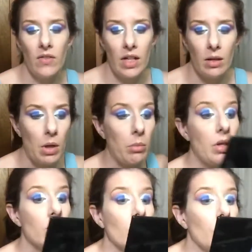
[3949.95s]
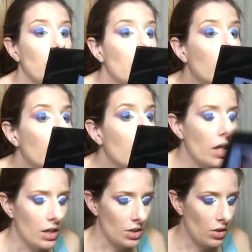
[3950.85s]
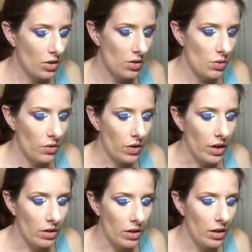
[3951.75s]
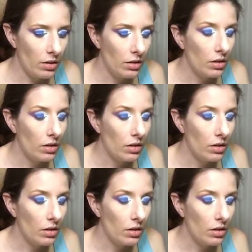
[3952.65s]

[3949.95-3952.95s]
in my bedroom. As long as we have internet,